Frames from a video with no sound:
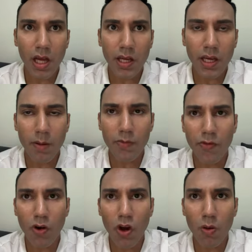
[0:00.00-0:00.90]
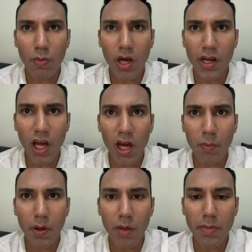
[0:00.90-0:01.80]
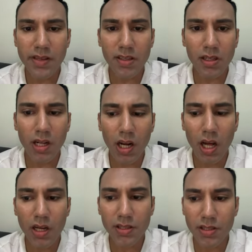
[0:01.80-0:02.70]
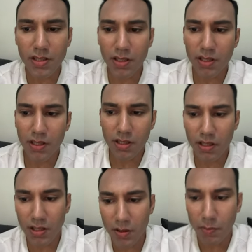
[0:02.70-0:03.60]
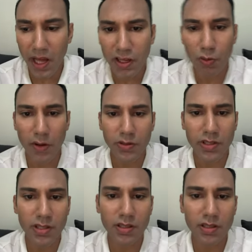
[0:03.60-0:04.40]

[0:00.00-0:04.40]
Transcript: I come from an upper middle class background